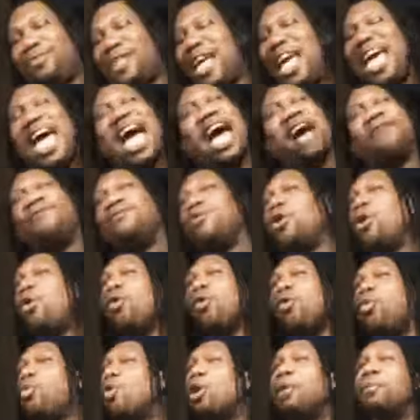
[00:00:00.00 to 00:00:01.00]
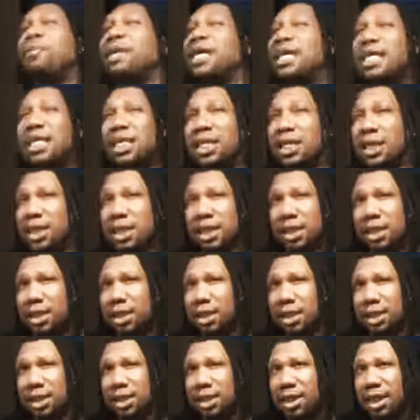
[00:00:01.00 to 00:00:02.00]
they have no woman
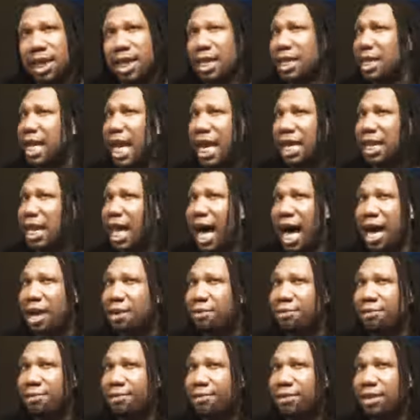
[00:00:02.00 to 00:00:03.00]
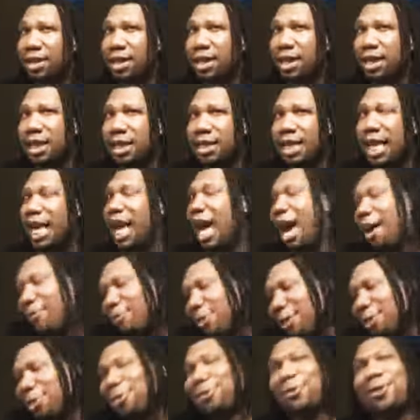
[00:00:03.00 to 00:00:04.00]
in their life. They
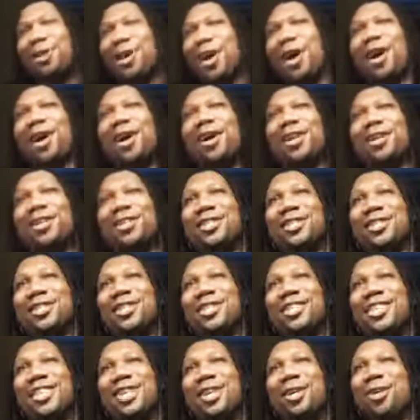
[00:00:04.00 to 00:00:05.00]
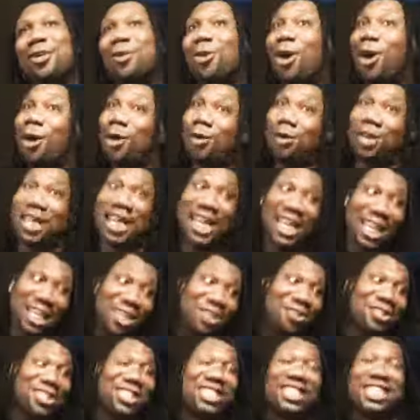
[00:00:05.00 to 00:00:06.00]
have little girls who are only
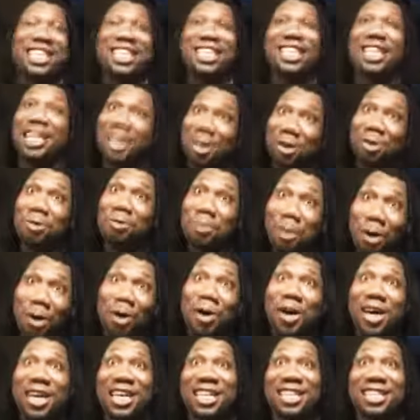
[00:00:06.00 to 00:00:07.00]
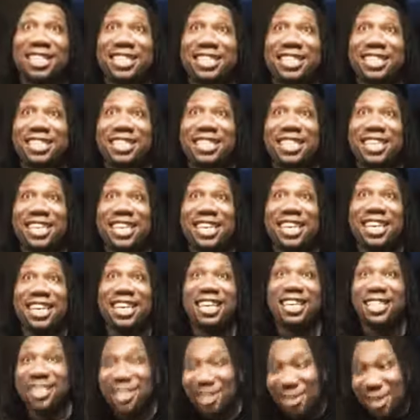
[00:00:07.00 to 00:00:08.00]
interested in little boys.
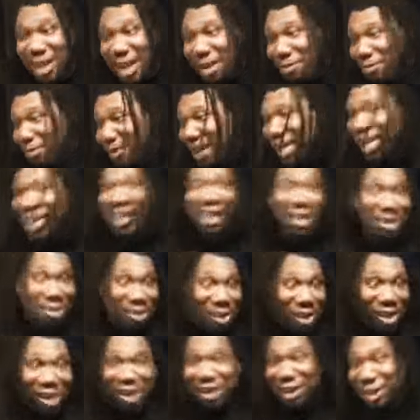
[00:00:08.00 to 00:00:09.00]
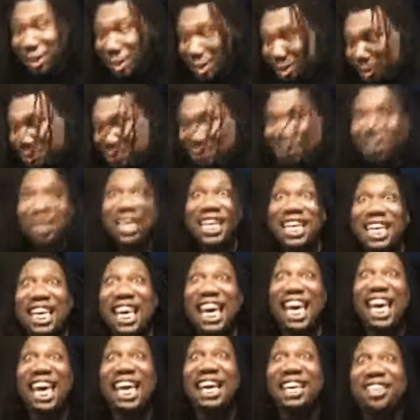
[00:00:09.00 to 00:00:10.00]
So they play little girl, little boy
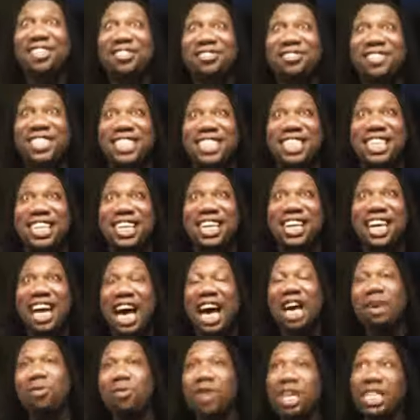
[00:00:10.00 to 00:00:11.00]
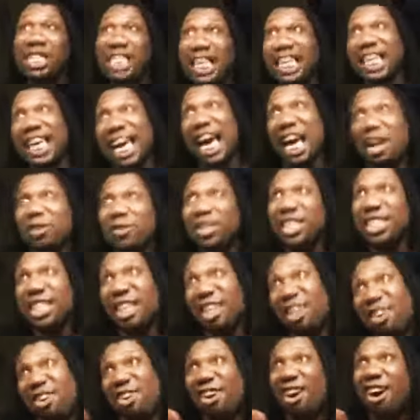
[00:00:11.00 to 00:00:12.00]
games. Mm-hmm. I want the guy with
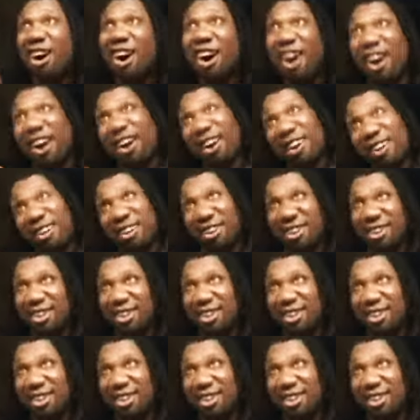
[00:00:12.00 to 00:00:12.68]
the car.